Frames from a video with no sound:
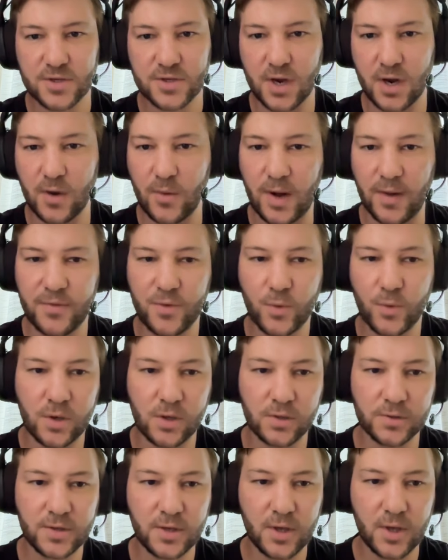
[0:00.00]
So around the
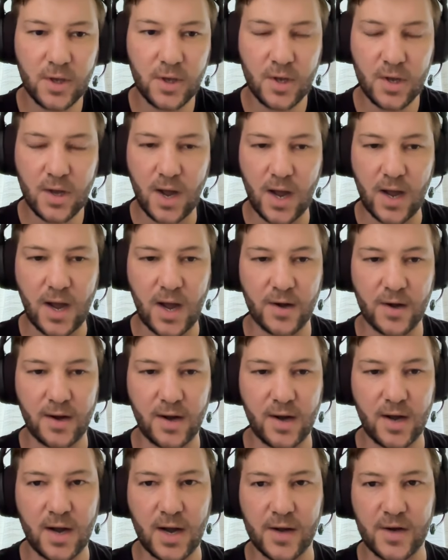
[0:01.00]
world, I
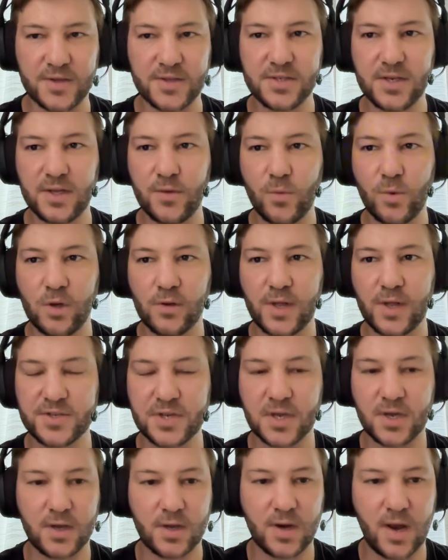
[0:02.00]
don't see the world as
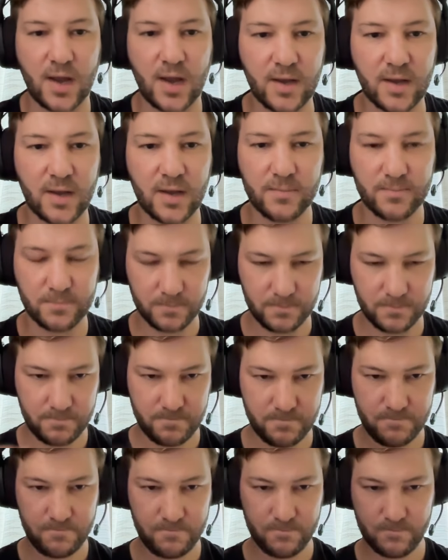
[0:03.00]
a like a
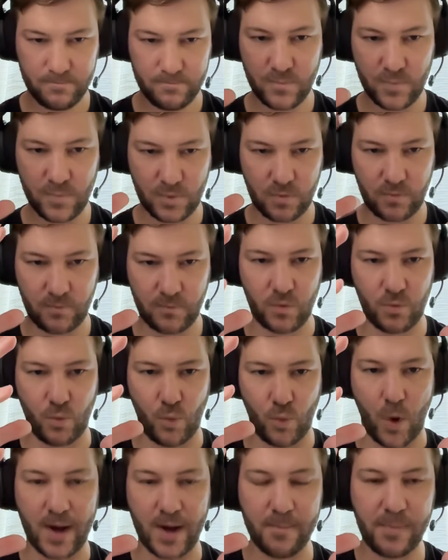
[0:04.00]

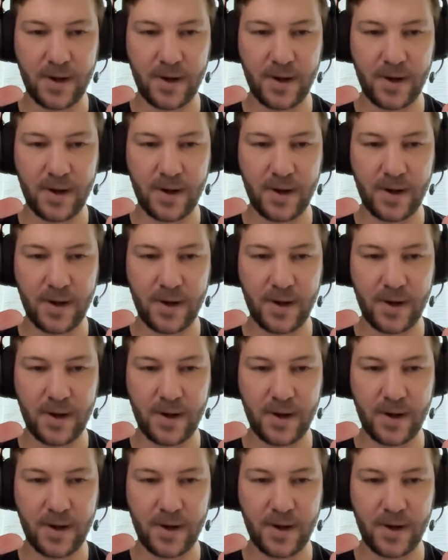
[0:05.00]
one